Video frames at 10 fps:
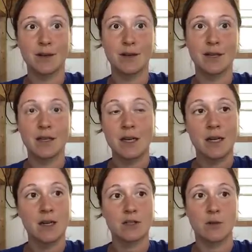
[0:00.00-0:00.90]
period,
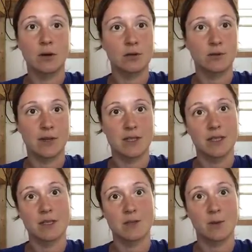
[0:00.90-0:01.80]
so all new
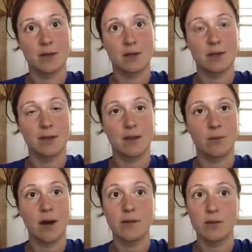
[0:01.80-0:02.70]
residents, when they
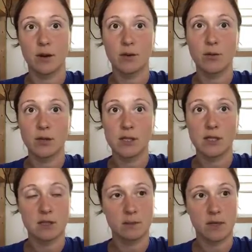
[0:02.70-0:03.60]
arrive, they're in
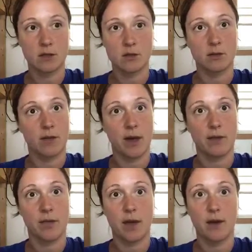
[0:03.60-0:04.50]
quarantine to make sure
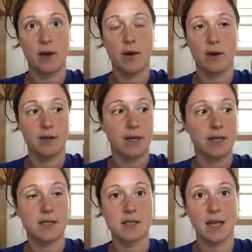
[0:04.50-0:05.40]
that they are
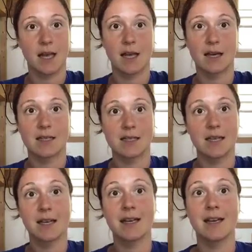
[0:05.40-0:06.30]
nice and
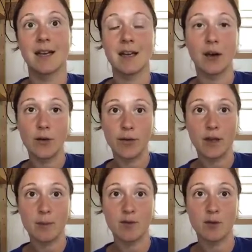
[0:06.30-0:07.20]

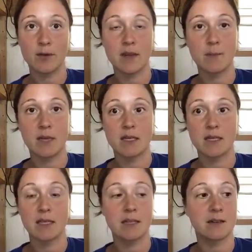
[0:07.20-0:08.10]
healthy before they
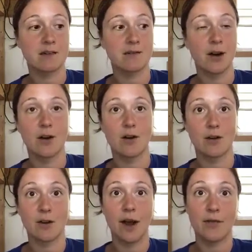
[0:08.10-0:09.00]
meet any of
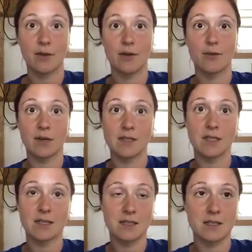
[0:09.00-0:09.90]
our other
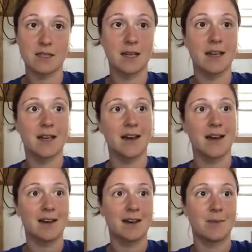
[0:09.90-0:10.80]
residents.
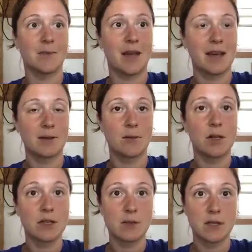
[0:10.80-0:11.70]
And
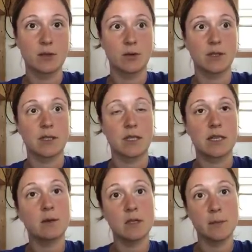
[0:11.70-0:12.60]
while he was on quarantine,
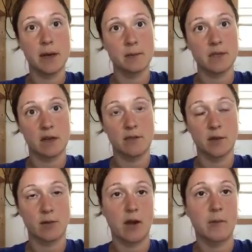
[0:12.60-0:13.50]
he was by himself.
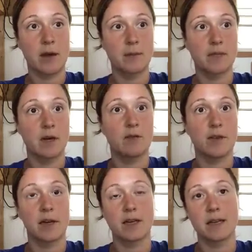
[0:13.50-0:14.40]
He arrived by
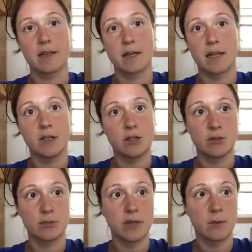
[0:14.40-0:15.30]
himself, and at that age,
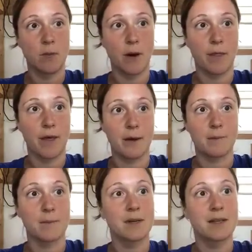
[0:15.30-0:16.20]
you really want
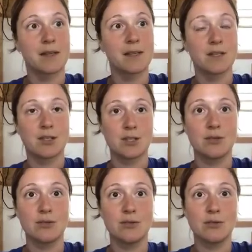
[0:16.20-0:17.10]
them
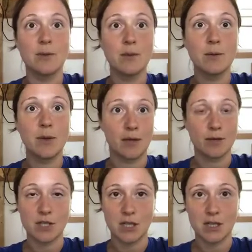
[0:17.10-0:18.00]
to be with
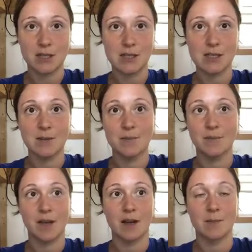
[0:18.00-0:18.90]
other chickens.
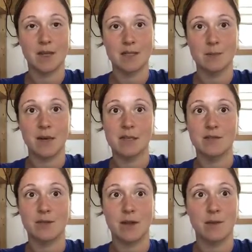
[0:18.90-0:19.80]
That's the
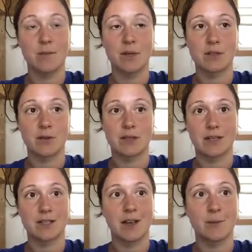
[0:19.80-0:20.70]
best for them, but during
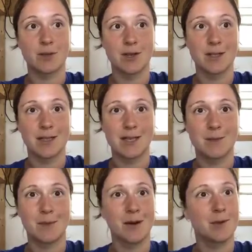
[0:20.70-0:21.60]
that time, we tried to
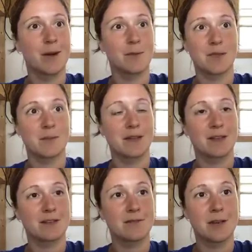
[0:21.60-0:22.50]
keep him occupied. We spent
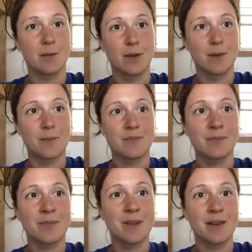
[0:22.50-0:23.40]
lots of time with him,
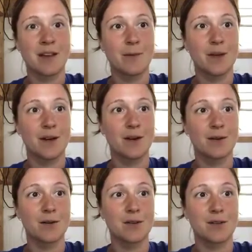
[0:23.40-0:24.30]
and we
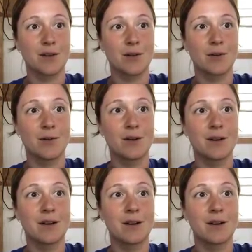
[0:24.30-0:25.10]
also